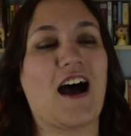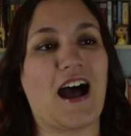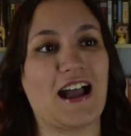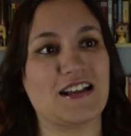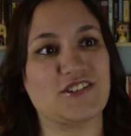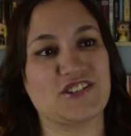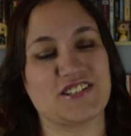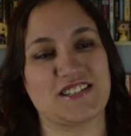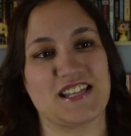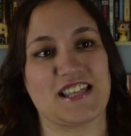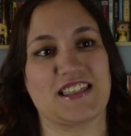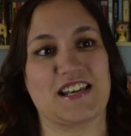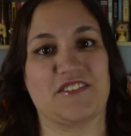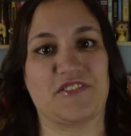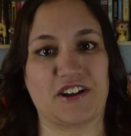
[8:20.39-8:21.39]
I just think
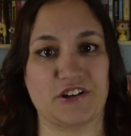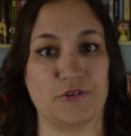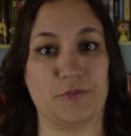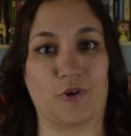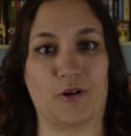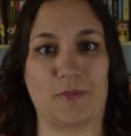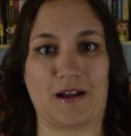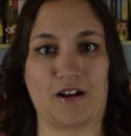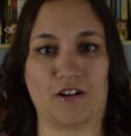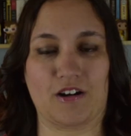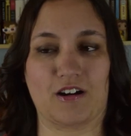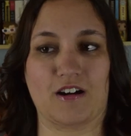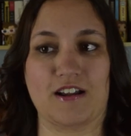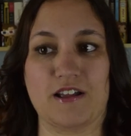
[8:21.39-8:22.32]
that if I knew more about her,